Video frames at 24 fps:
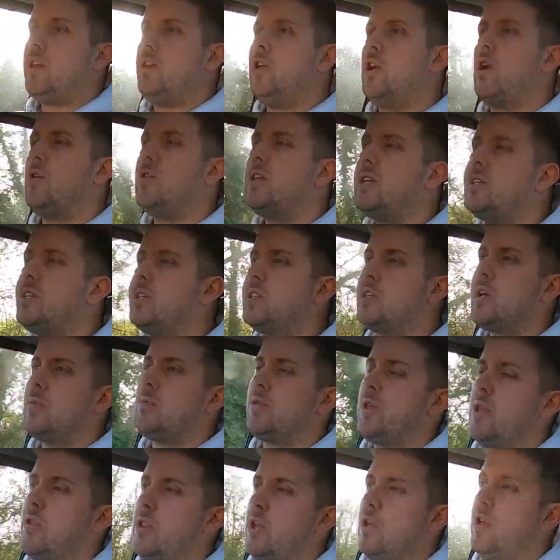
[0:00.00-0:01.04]
You know, this is
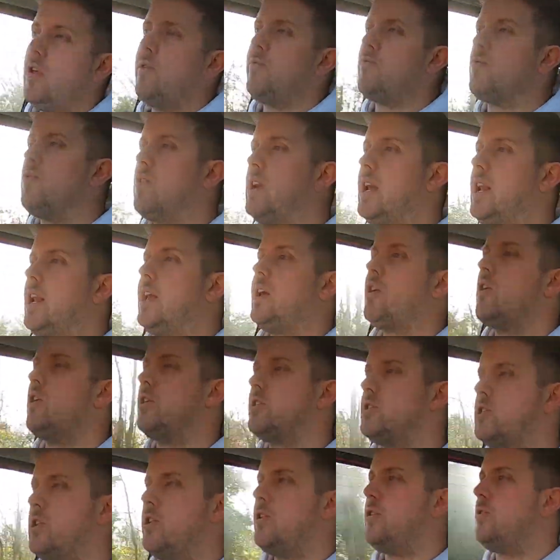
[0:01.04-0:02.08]
something that you've really
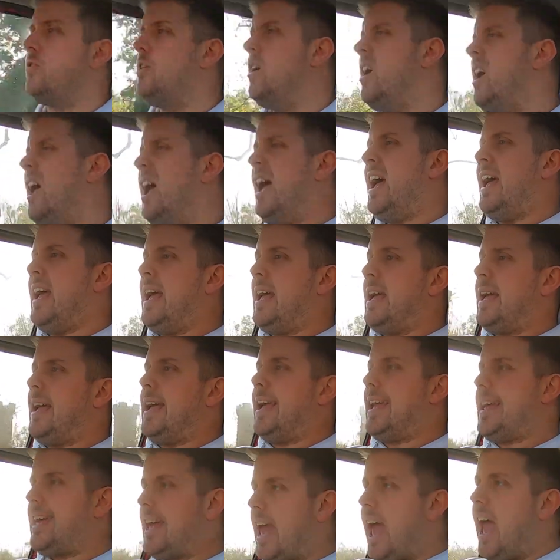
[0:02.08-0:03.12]
got to
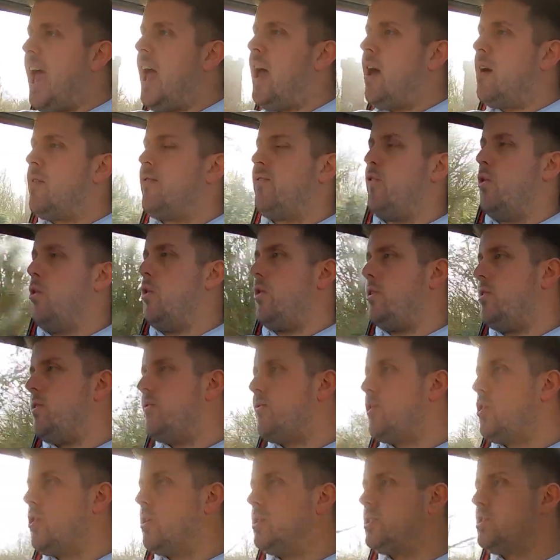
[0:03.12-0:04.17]
care for,
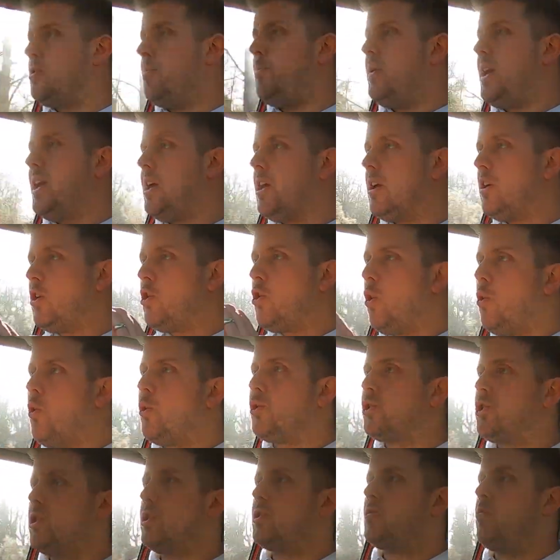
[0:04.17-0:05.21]
you've got to be
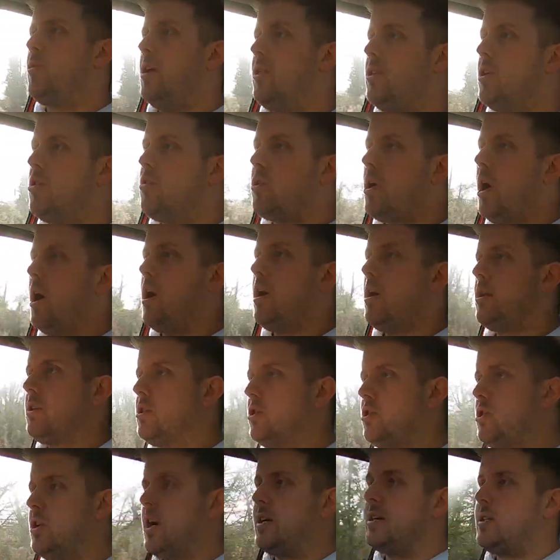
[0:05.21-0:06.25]
cautious with. You
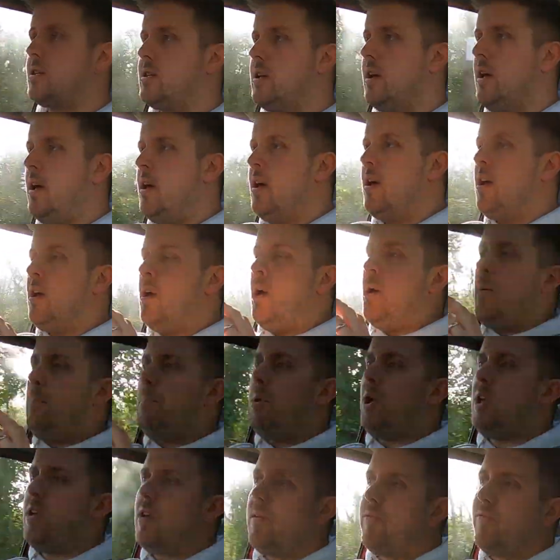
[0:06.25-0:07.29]
can't just
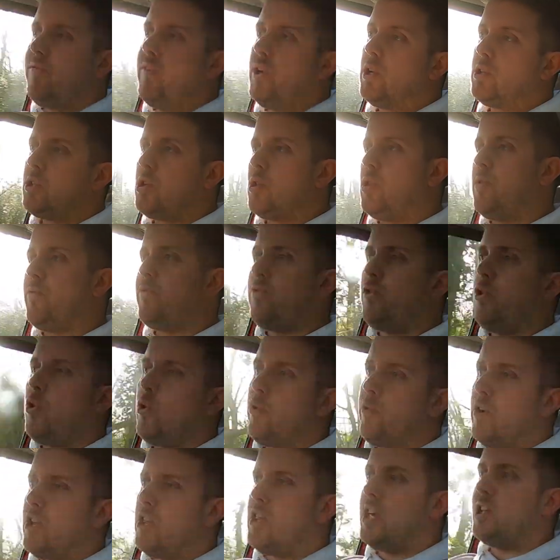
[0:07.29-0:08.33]
put your foot to the
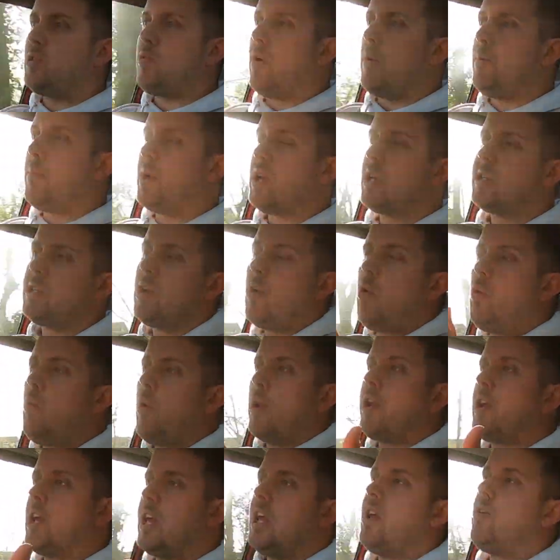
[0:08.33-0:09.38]
floor in this one because it will
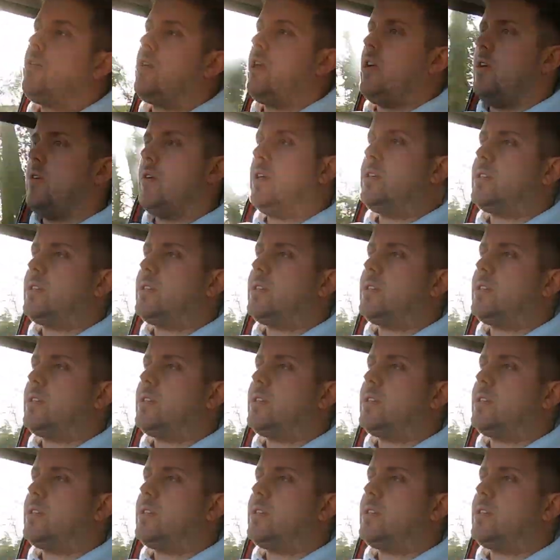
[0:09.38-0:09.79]
want to kill you.